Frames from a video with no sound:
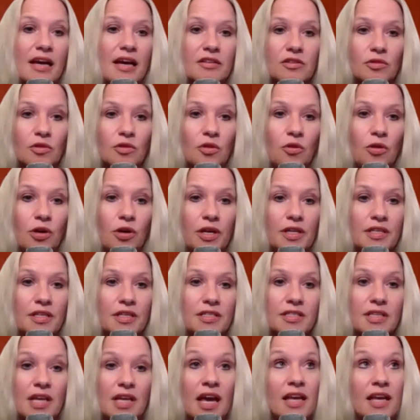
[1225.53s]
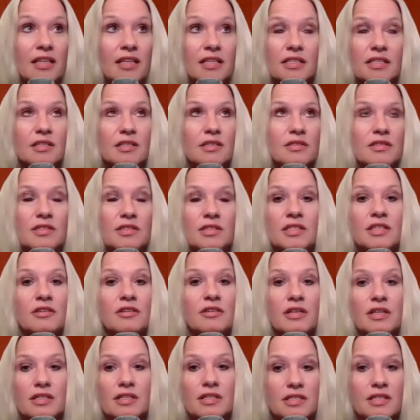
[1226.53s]
Dr. Laura is
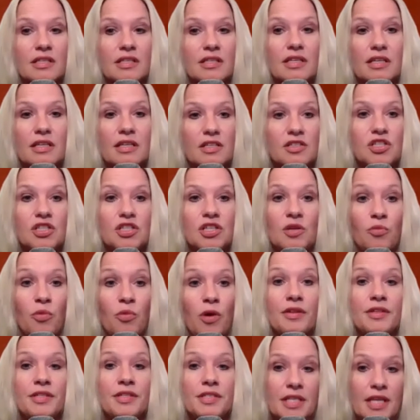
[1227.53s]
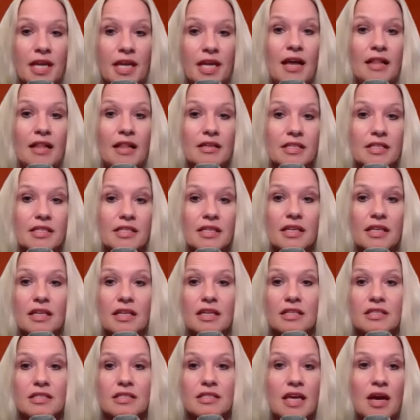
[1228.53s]
seriously, she runs the galaxy
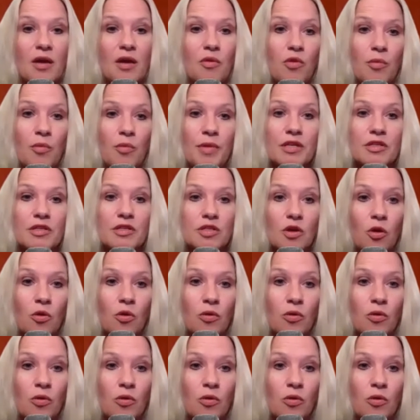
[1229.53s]
because that woman is